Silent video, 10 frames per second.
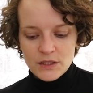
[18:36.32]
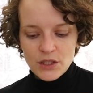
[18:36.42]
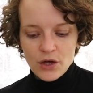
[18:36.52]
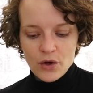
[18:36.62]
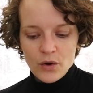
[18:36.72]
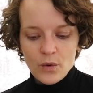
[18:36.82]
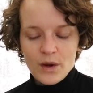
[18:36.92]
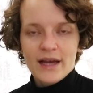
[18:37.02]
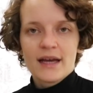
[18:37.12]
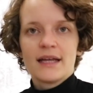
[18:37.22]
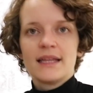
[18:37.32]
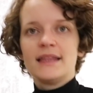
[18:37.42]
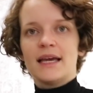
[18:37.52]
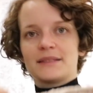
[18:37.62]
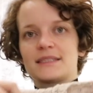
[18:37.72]
So
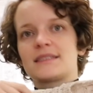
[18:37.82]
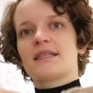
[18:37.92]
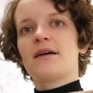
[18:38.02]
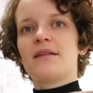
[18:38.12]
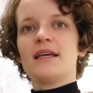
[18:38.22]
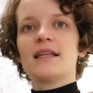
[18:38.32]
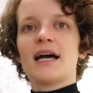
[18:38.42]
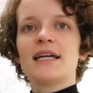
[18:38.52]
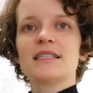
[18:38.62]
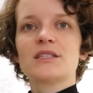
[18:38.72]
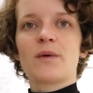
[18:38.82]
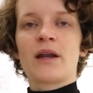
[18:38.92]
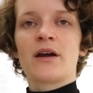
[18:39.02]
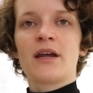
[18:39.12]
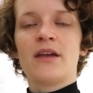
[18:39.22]
yes, the Eliza
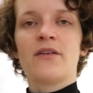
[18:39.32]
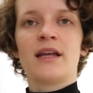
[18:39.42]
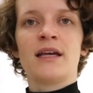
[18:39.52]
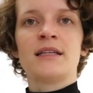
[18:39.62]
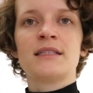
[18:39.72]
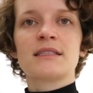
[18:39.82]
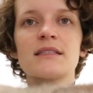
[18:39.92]
Sweater, here it is.